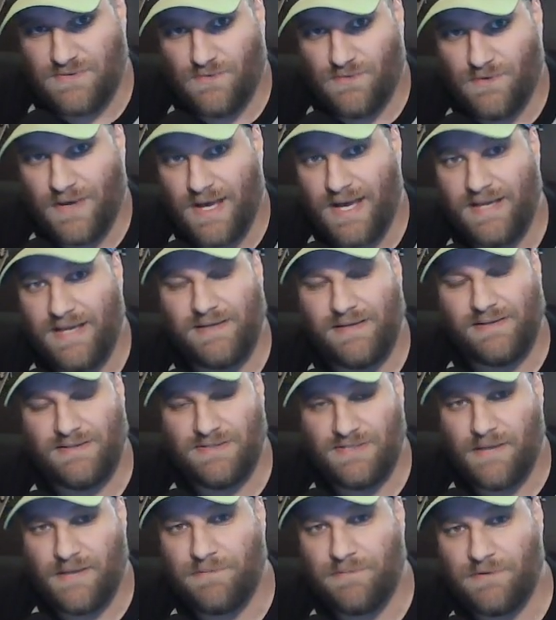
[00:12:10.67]
Why
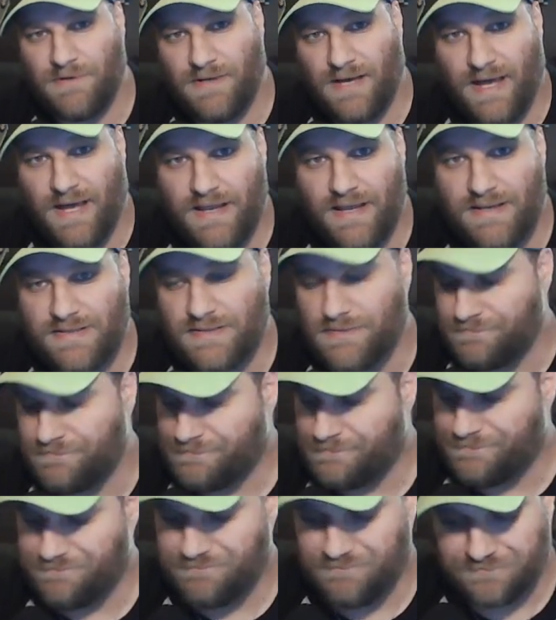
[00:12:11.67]
jeopardize
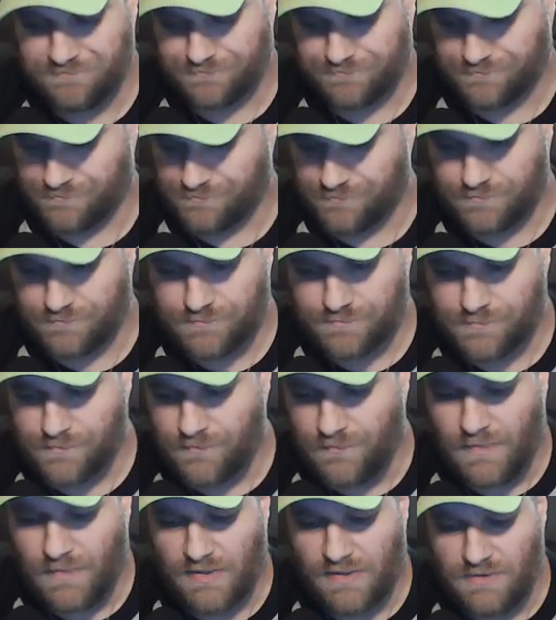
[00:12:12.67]

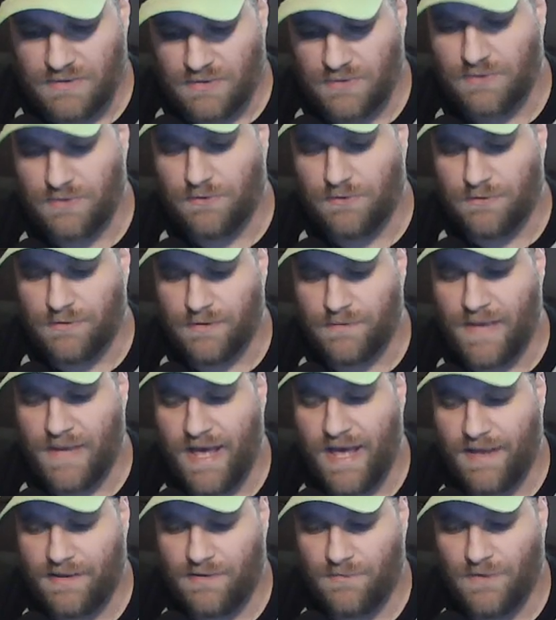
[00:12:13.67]
your
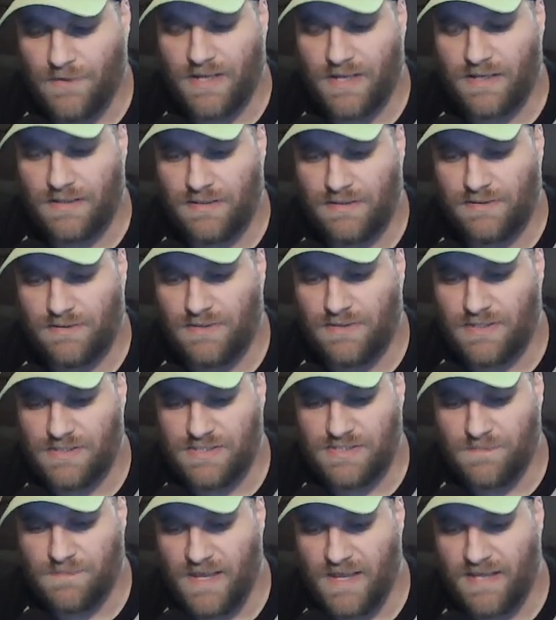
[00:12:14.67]
quarterback when you can
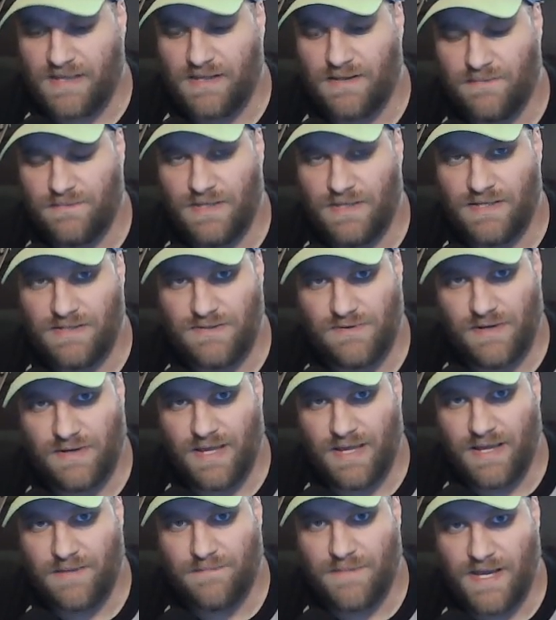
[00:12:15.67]
just make him into a
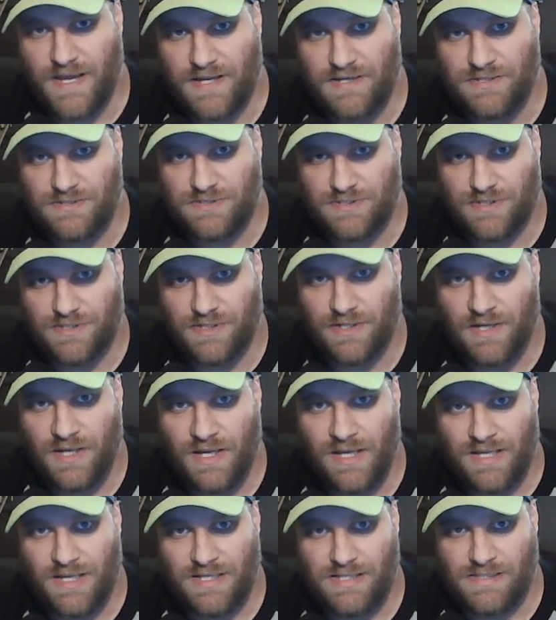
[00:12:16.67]
game manager,
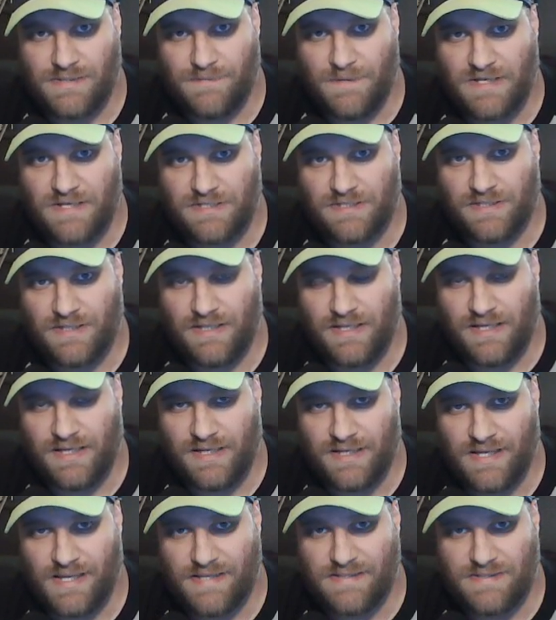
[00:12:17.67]
especially
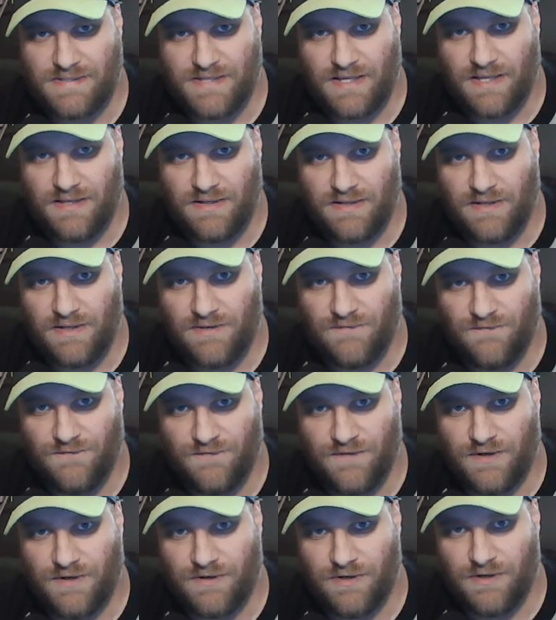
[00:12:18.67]
against an
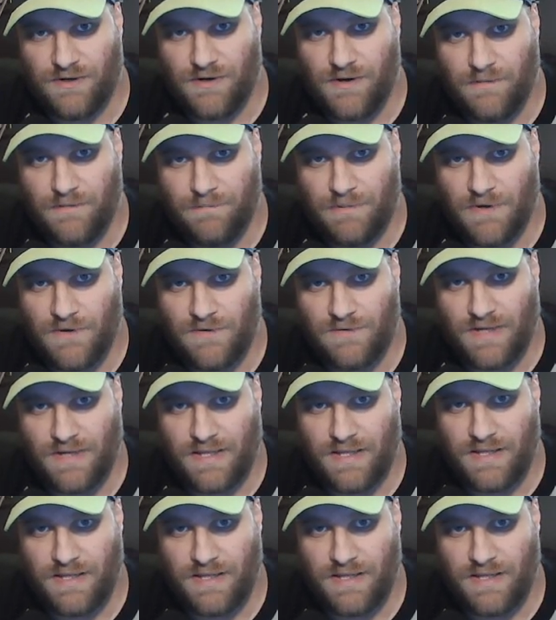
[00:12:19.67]
inferior opponent